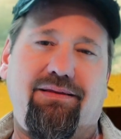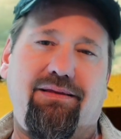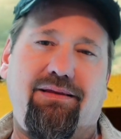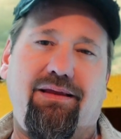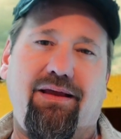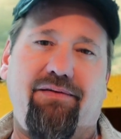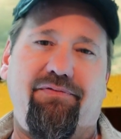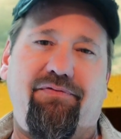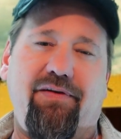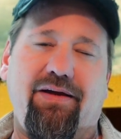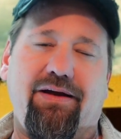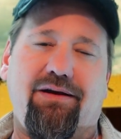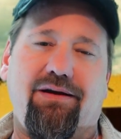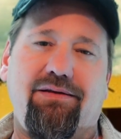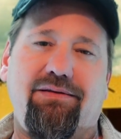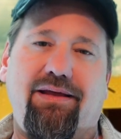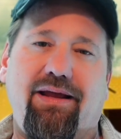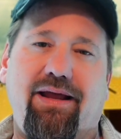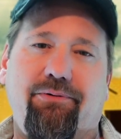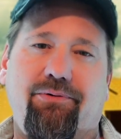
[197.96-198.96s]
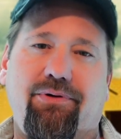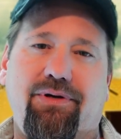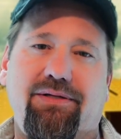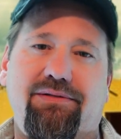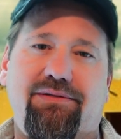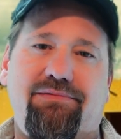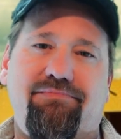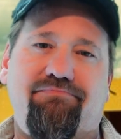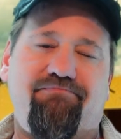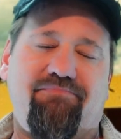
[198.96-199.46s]
They figured they would
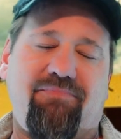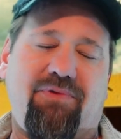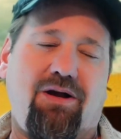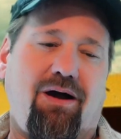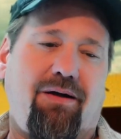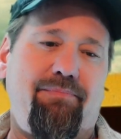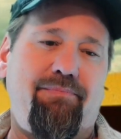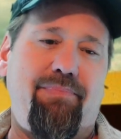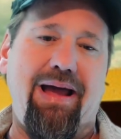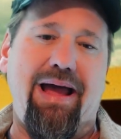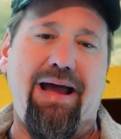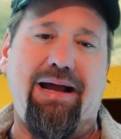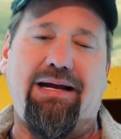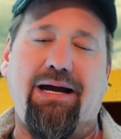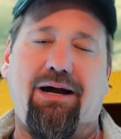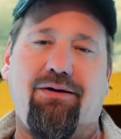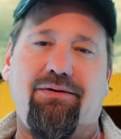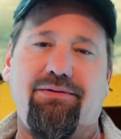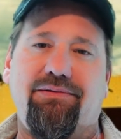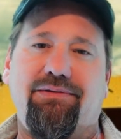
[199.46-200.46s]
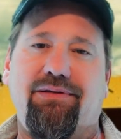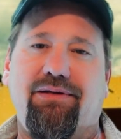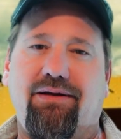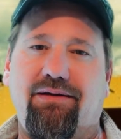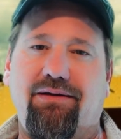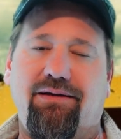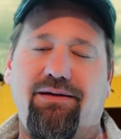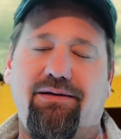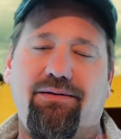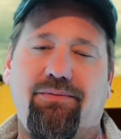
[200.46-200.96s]
come back out
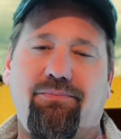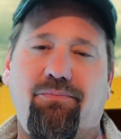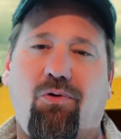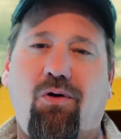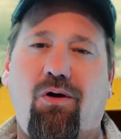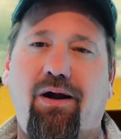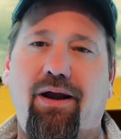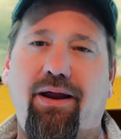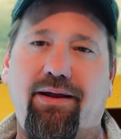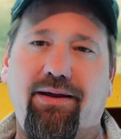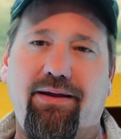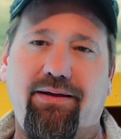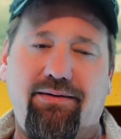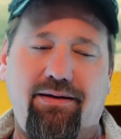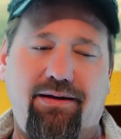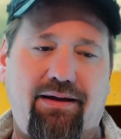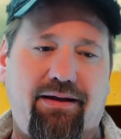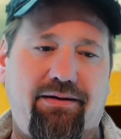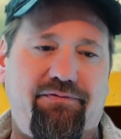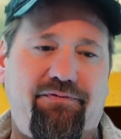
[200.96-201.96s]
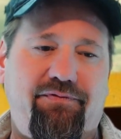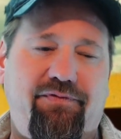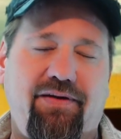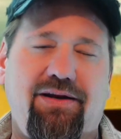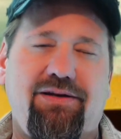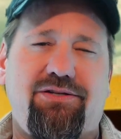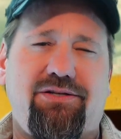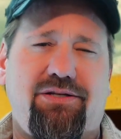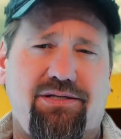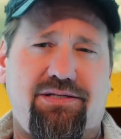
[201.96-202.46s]
in the morning and
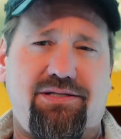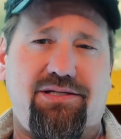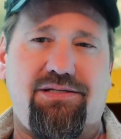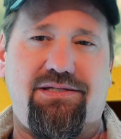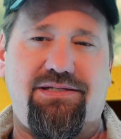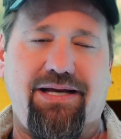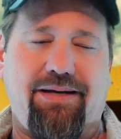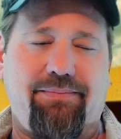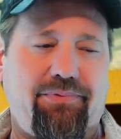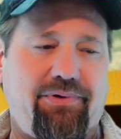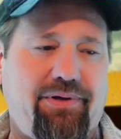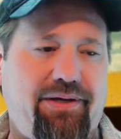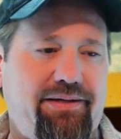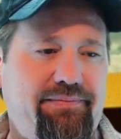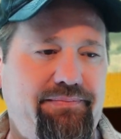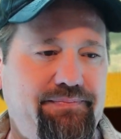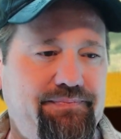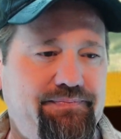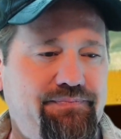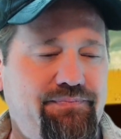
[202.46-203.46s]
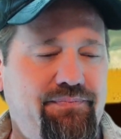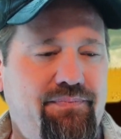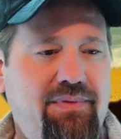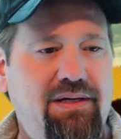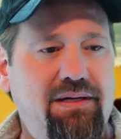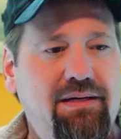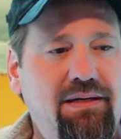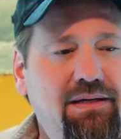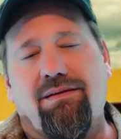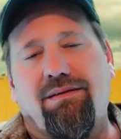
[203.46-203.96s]
finish disassembling.
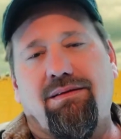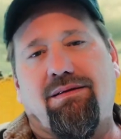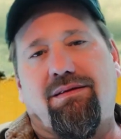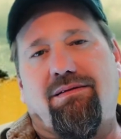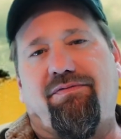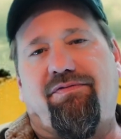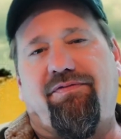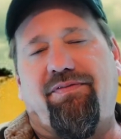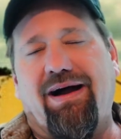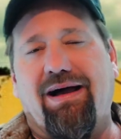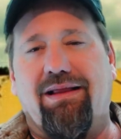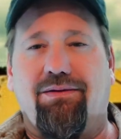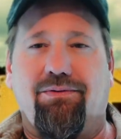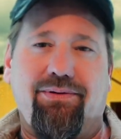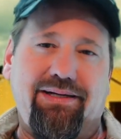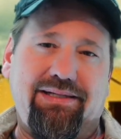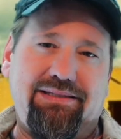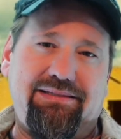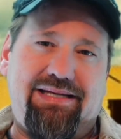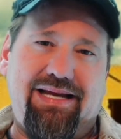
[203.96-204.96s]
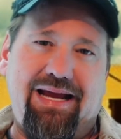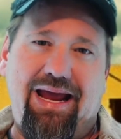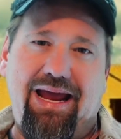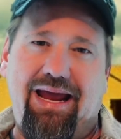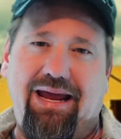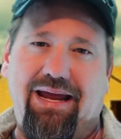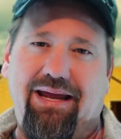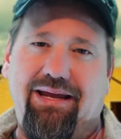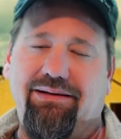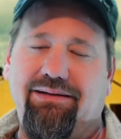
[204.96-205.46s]
The following
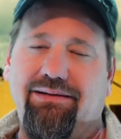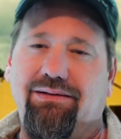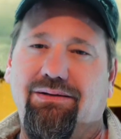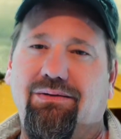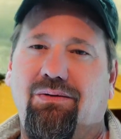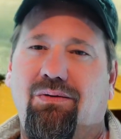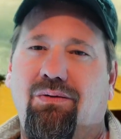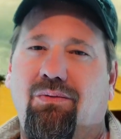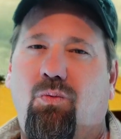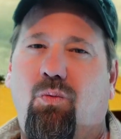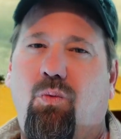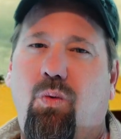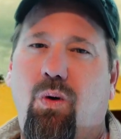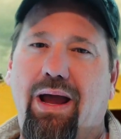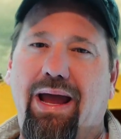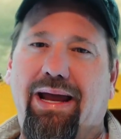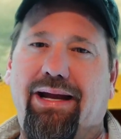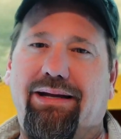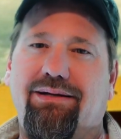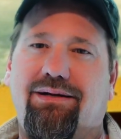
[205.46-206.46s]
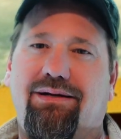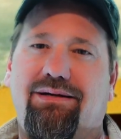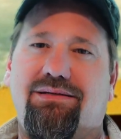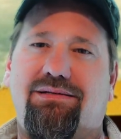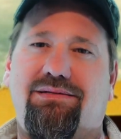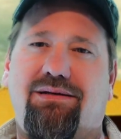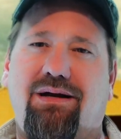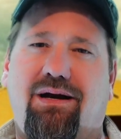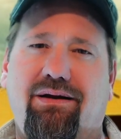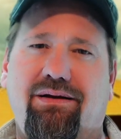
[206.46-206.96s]
day, Wagner
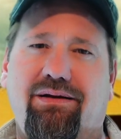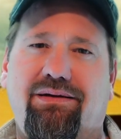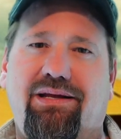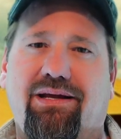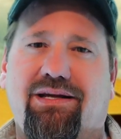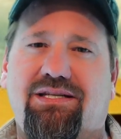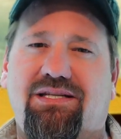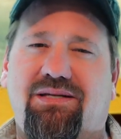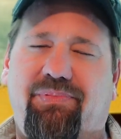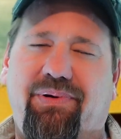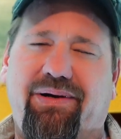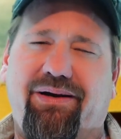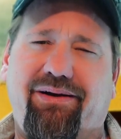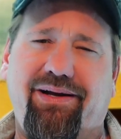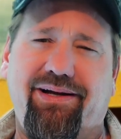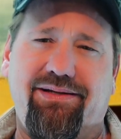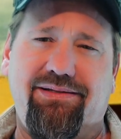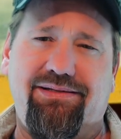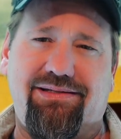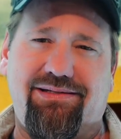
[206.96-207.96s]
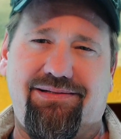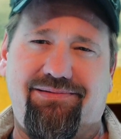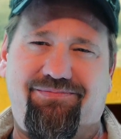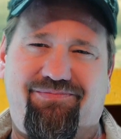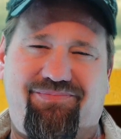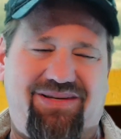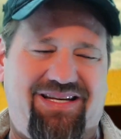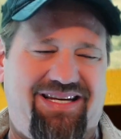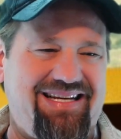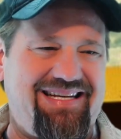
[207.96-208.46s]
started to experience
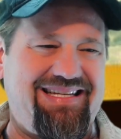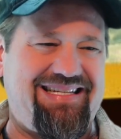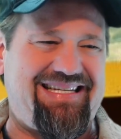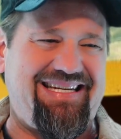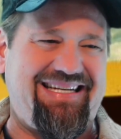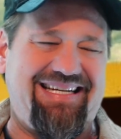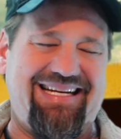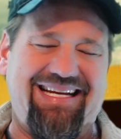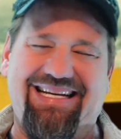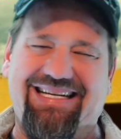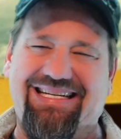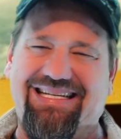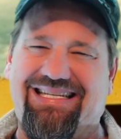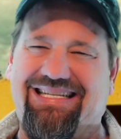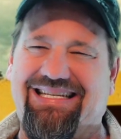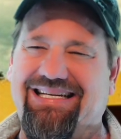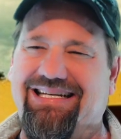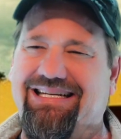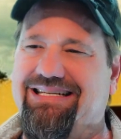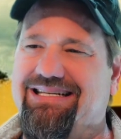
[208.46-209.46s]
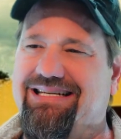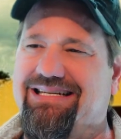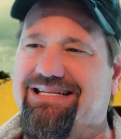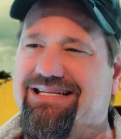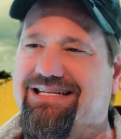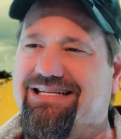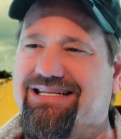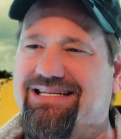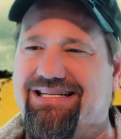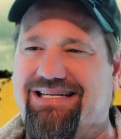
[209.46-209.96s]
dizziness and
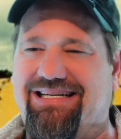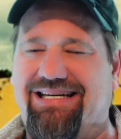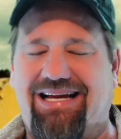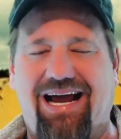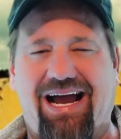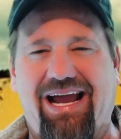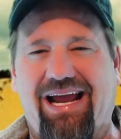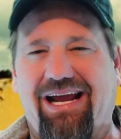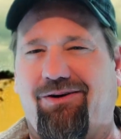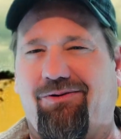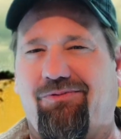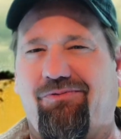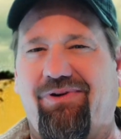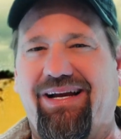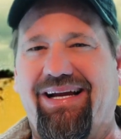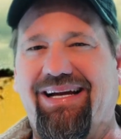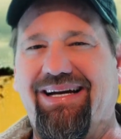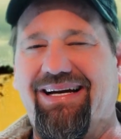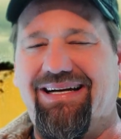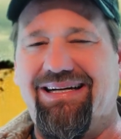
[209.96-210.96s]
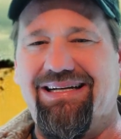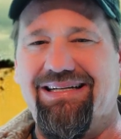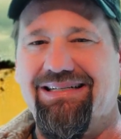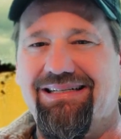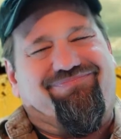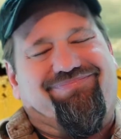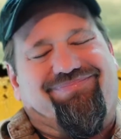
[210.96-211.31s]
diarrhea.